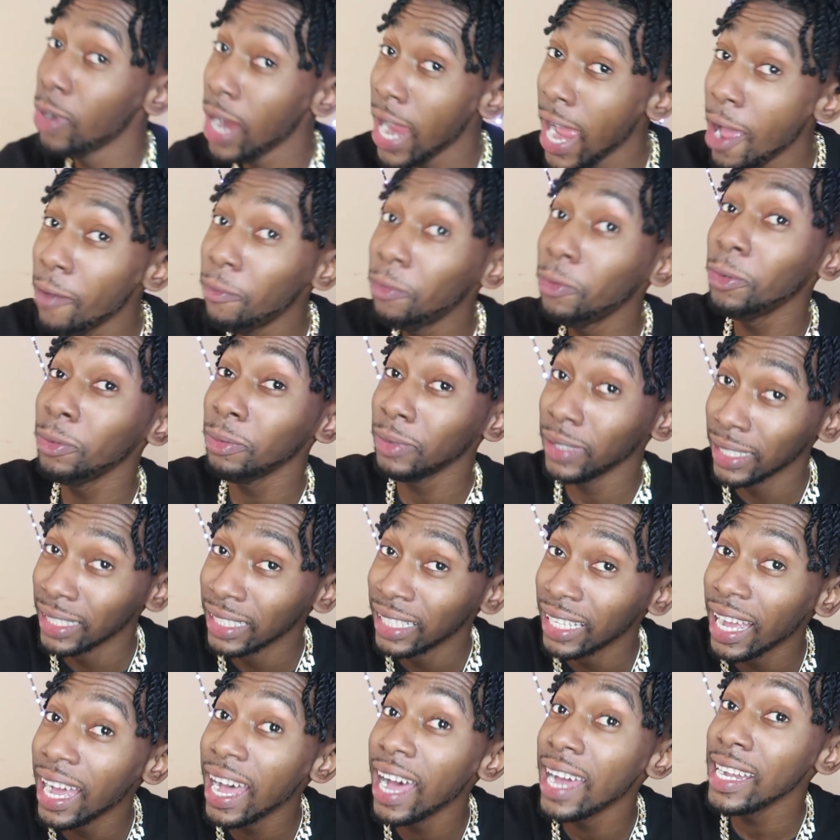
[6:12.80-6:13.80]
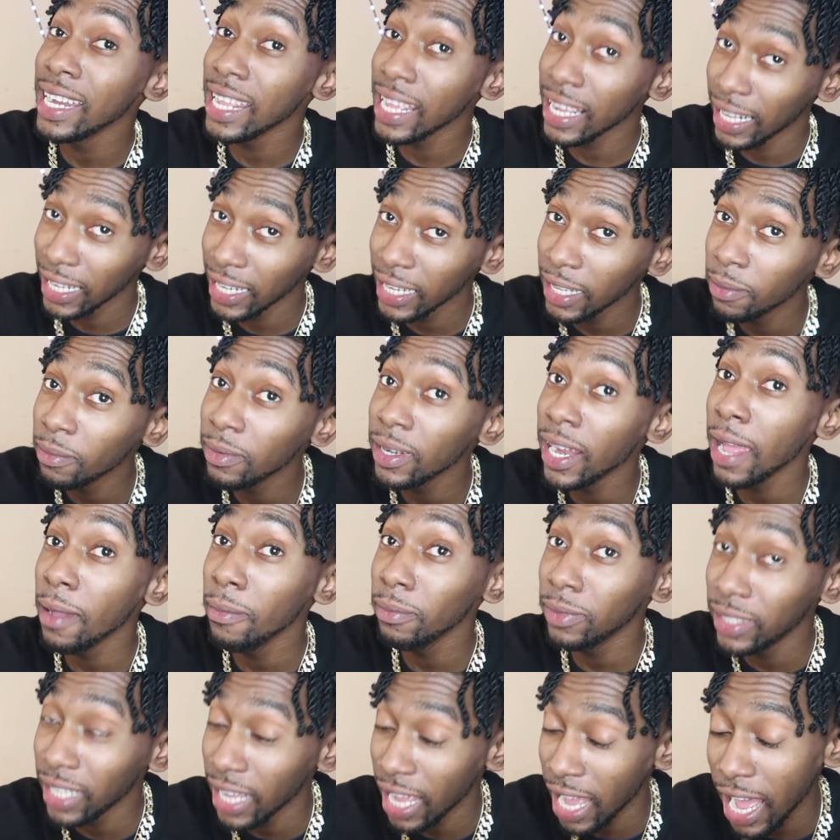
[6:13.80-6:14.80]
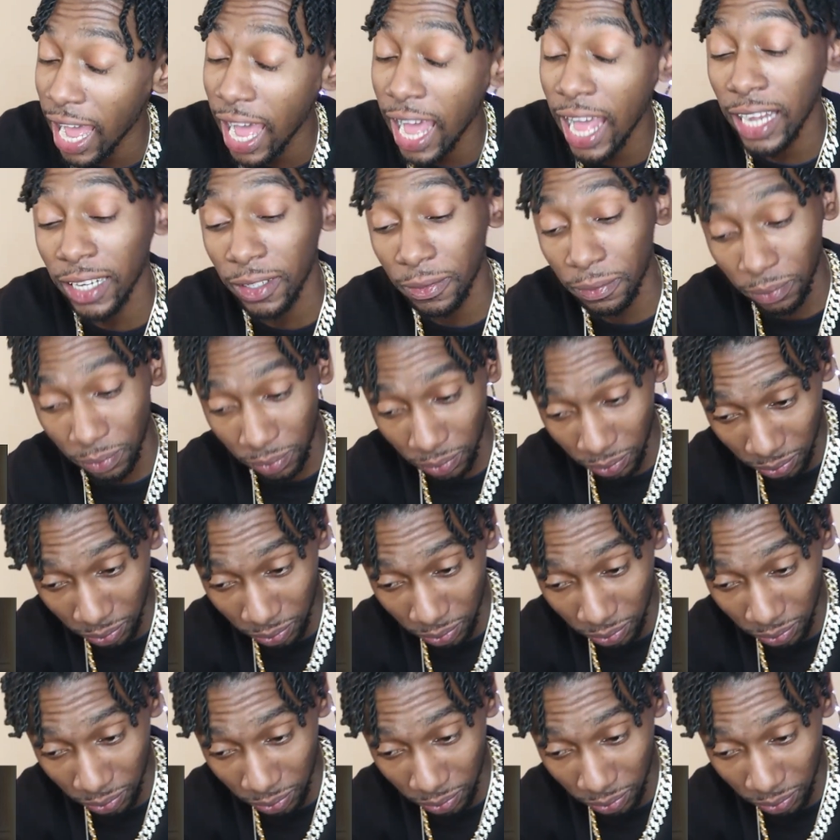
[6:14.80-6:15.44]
Rifle, and they clip them tough.